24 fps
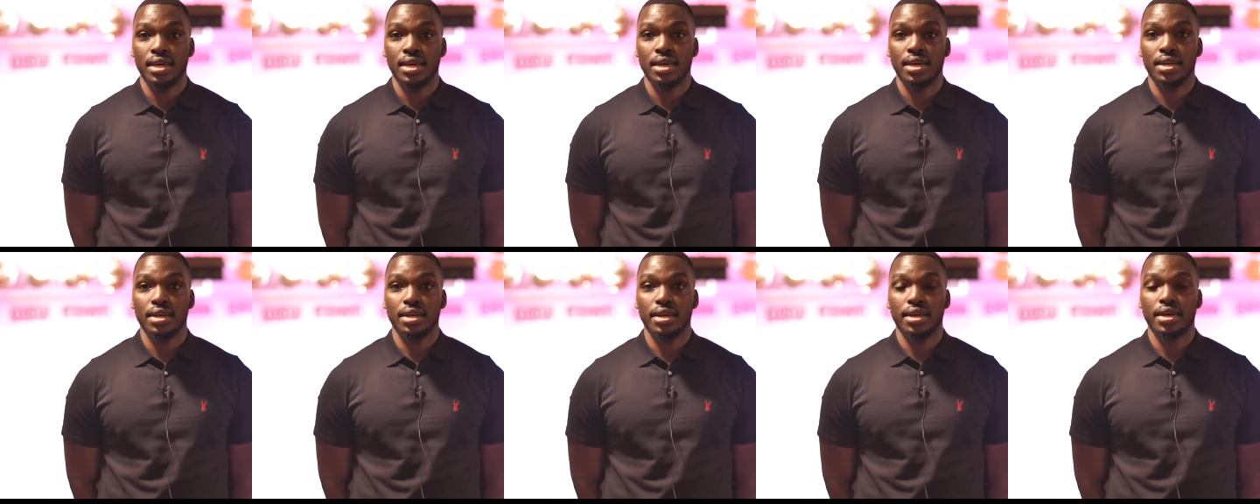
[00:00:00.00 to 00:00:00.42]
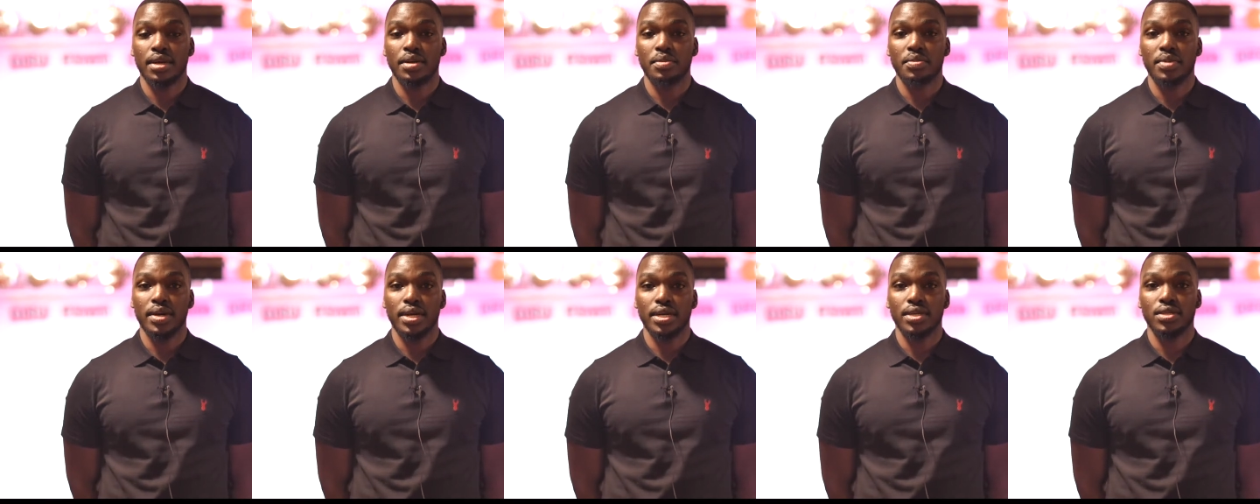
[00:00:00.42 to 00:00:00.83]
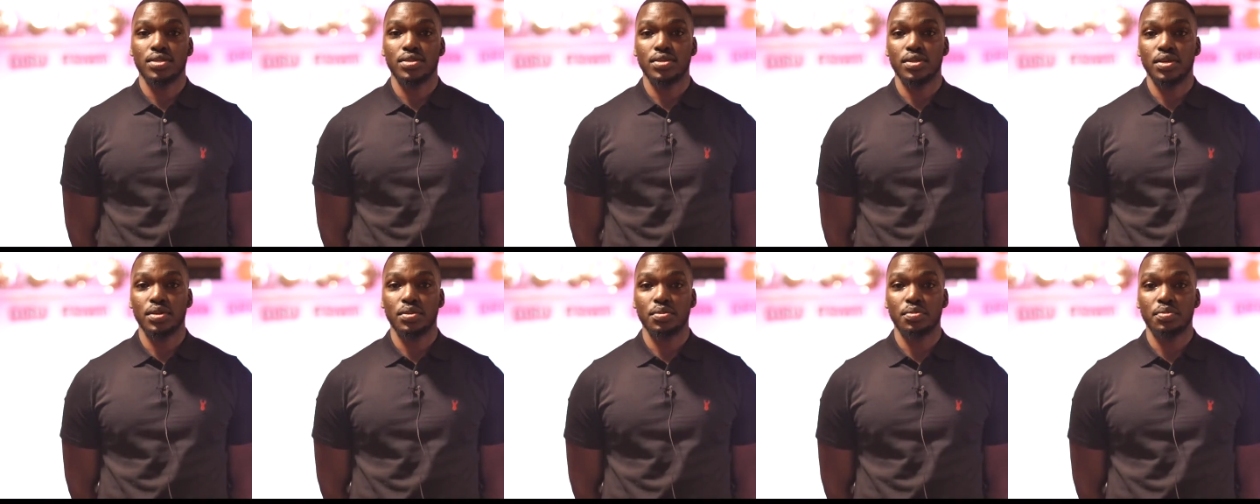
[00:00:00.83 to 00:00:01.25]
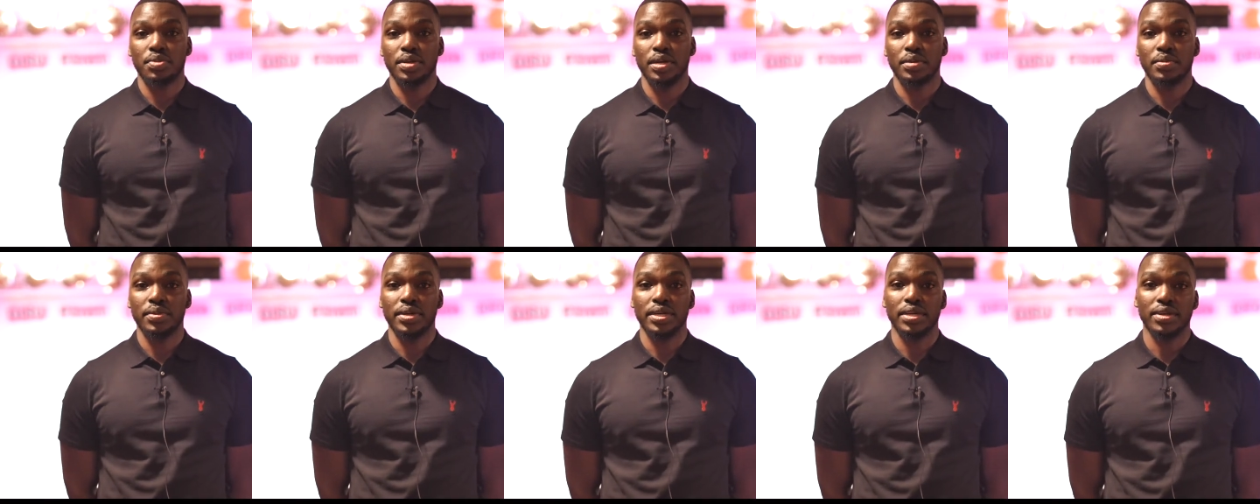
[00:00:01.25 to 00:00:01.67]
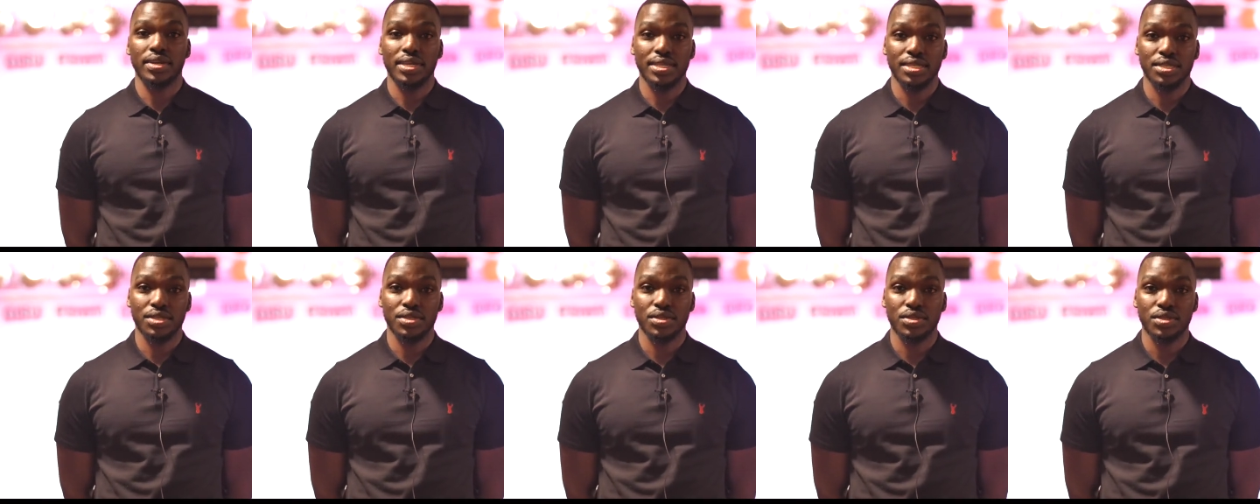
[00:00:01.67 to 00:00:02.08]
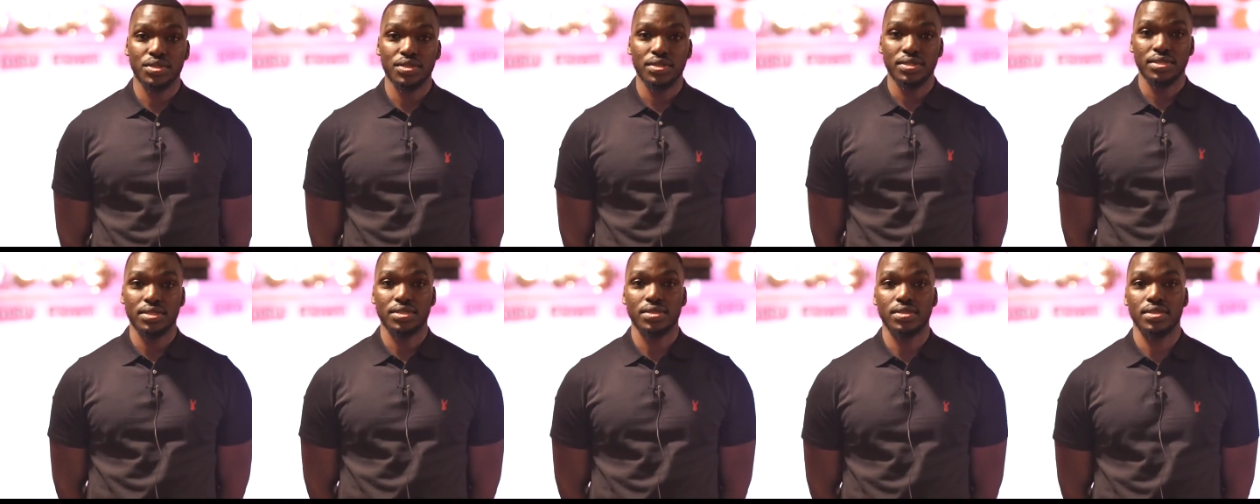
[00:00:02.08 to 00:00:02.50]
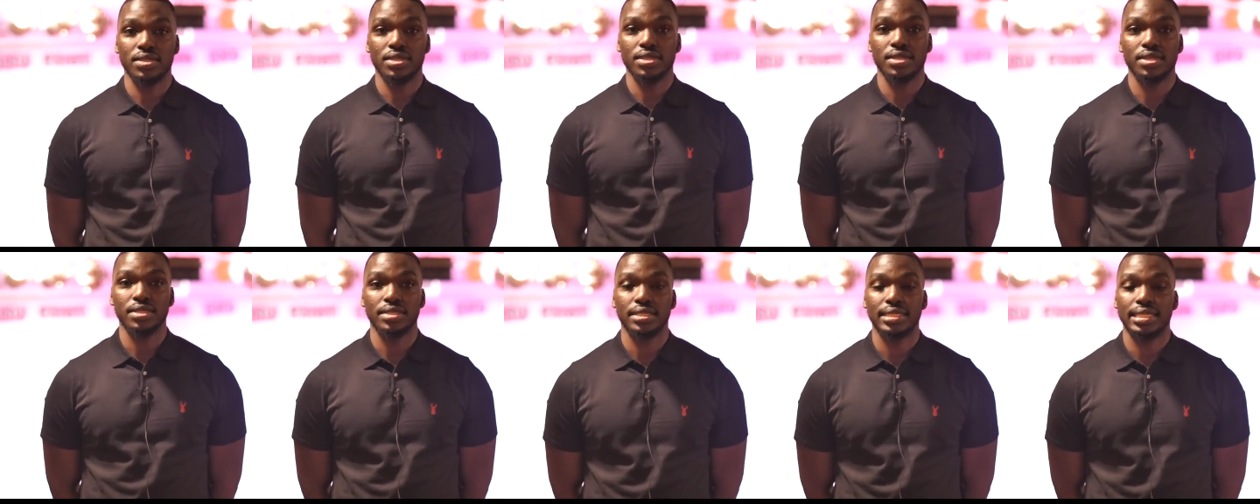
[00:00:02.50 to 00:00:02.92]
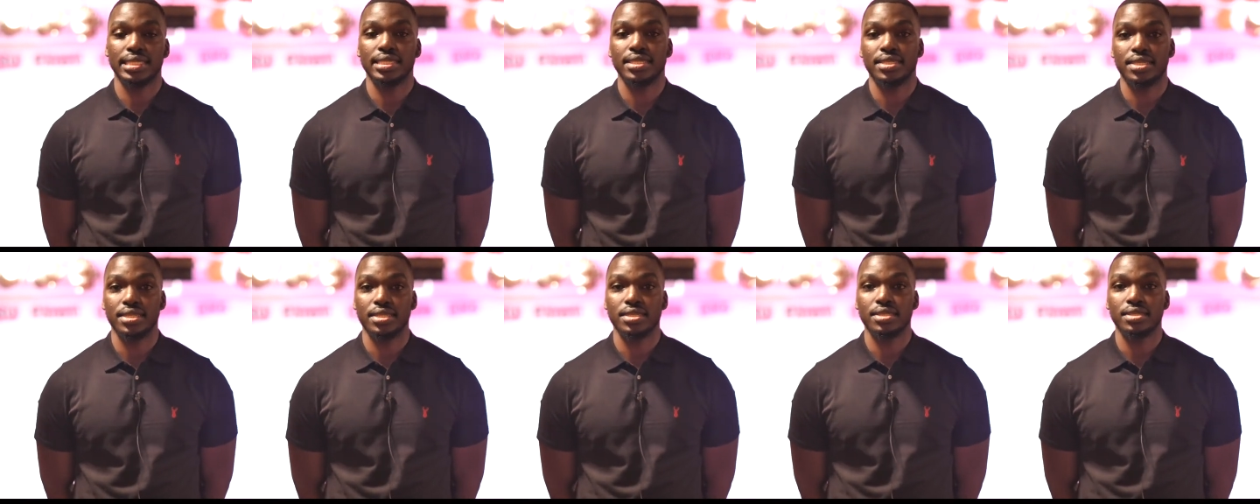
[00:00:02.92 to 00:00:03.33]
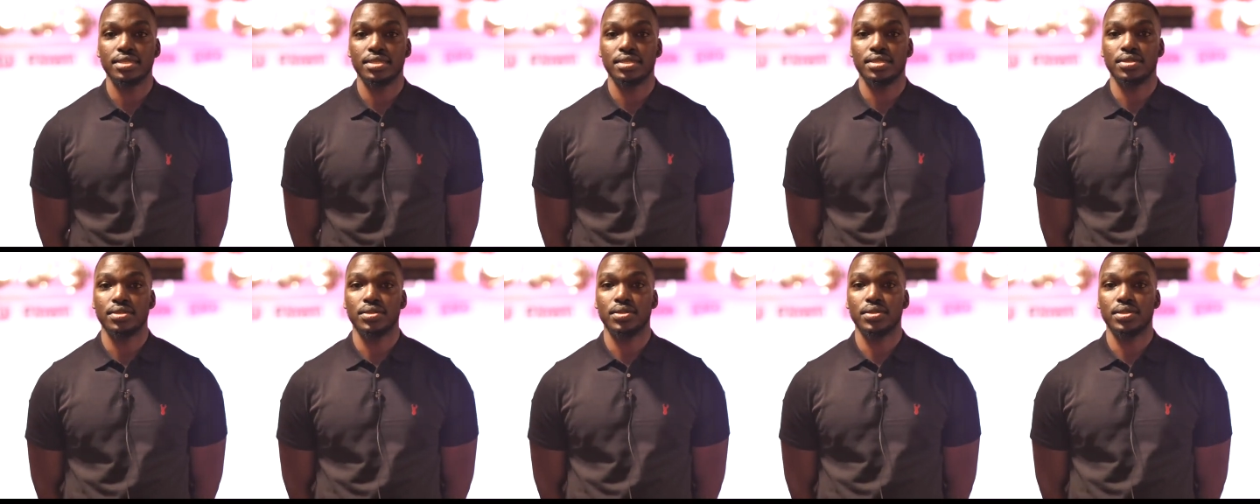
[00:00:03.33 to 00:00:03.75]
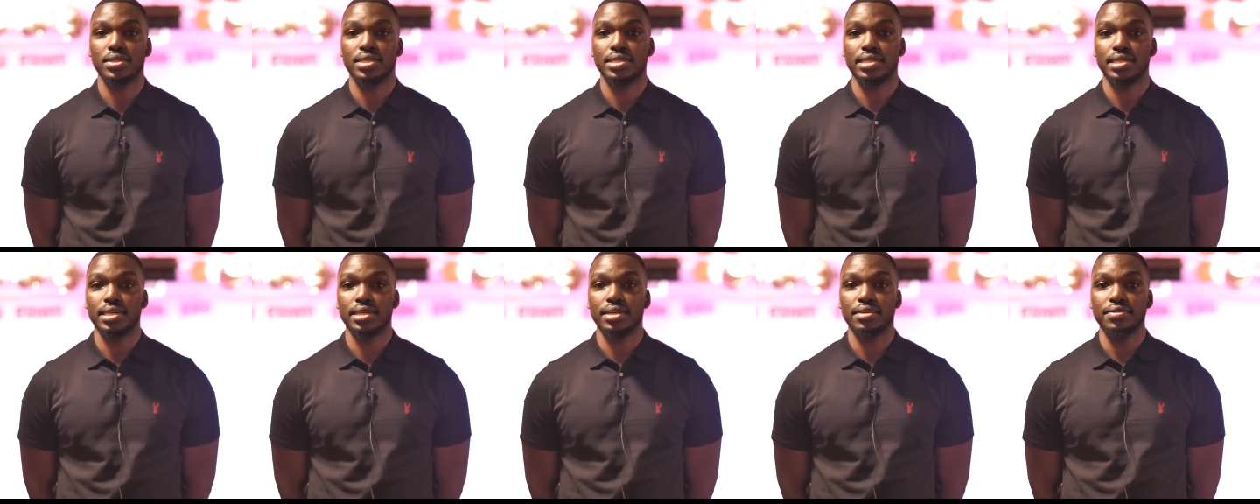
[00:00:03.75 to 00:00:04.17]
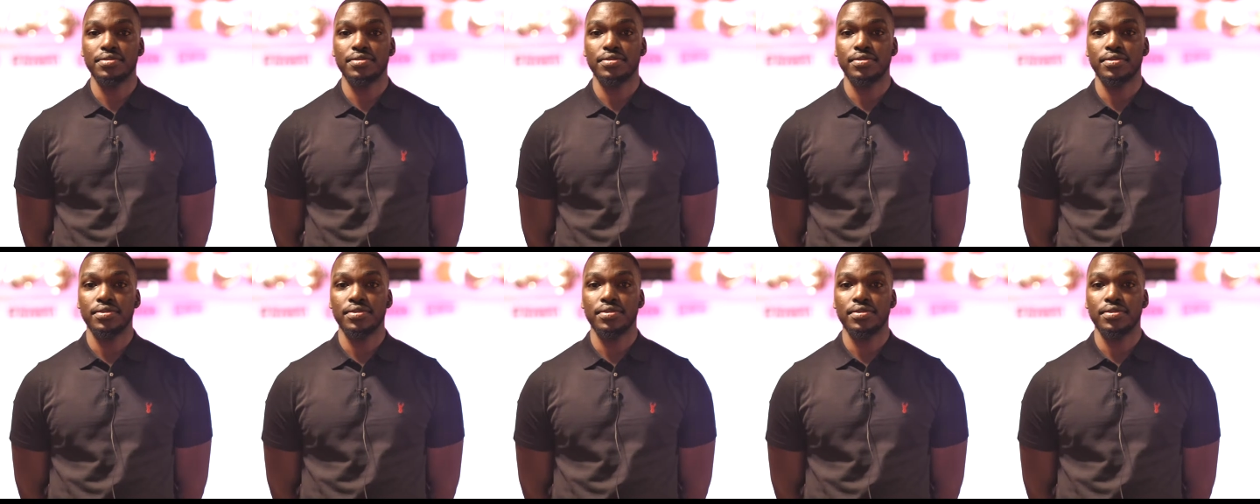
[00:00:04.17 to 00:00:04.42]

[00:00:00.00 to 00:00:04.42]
And I came back to pay my gratitude to the teachers, the old staff.